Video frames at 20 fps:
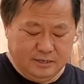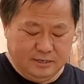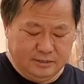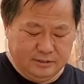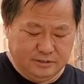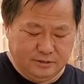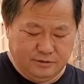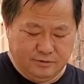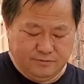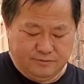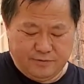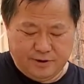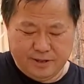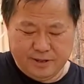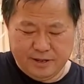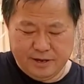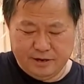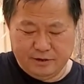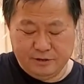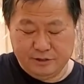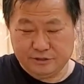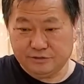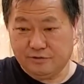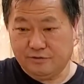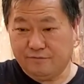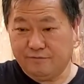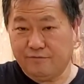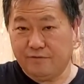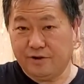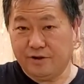So from here, you just go
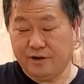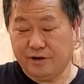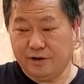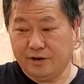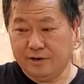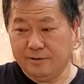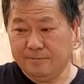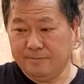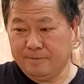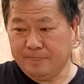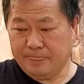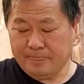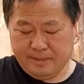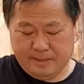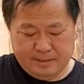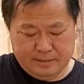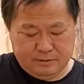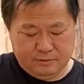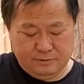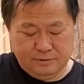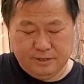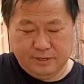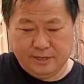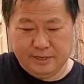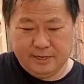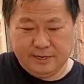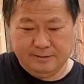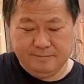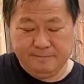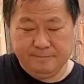from here into
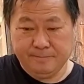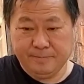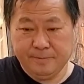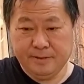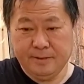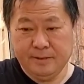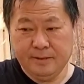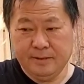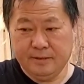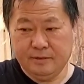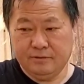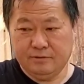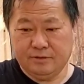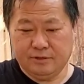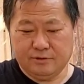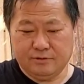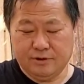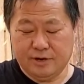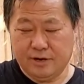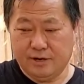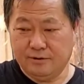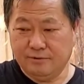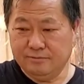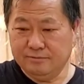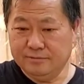the grill,